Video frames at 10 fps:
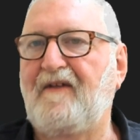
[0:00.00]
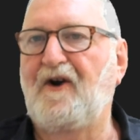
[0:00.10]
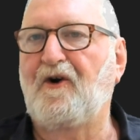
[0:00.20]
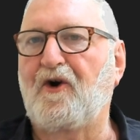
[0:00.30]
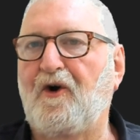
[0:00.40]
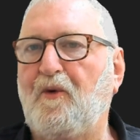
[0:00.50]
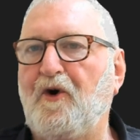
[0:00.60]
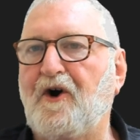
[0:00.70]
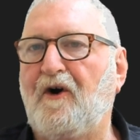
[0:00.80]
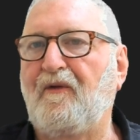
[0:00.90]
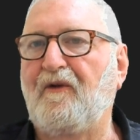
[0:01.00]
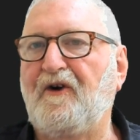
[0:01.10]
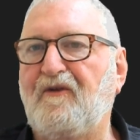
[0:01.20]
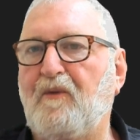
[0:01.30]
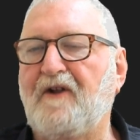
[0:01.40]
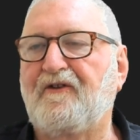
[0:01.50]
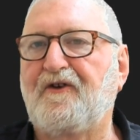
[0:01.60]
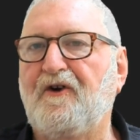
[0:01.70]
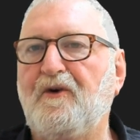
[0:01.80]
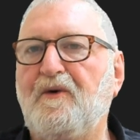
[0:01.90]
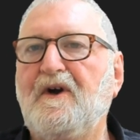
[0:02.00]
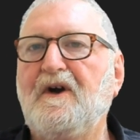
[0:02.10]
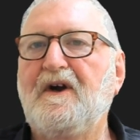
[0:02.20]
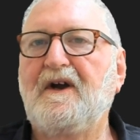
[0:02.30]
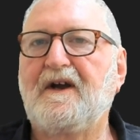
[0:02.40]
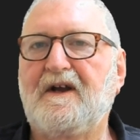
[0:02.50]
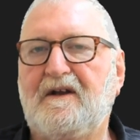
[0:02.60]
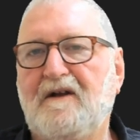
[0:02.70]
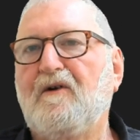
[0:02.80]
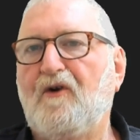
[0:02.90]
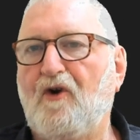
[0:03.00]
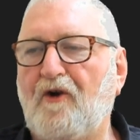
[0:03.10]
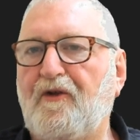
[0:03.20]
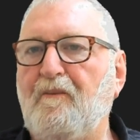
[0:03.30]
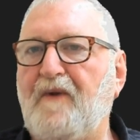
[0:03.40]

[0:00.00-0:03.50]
And then I've got to work on these ones to knock them